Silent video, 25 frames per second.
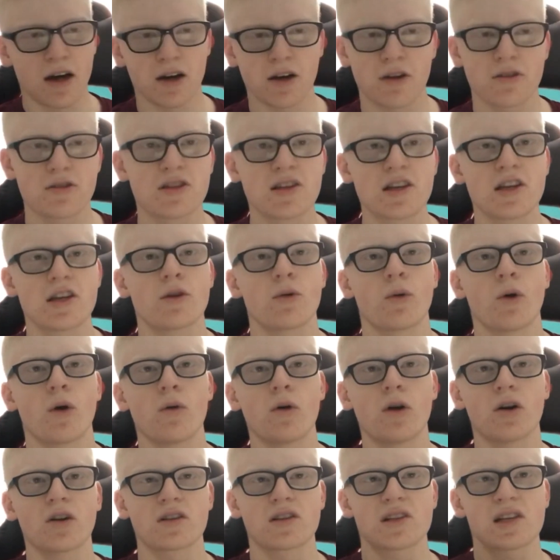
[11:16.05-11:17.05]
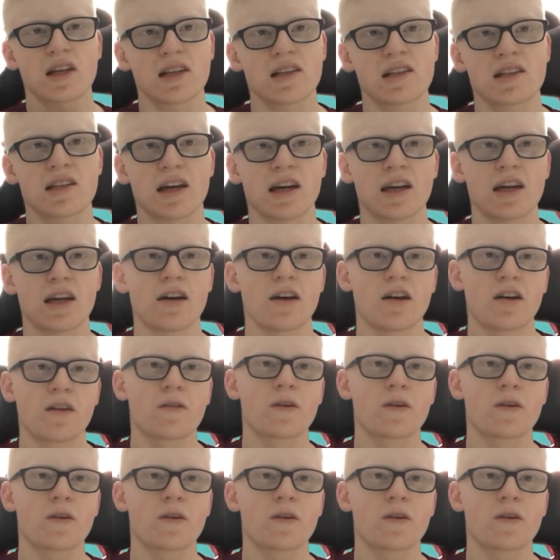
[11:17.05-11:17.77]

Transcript: and I'll see you all on Saturday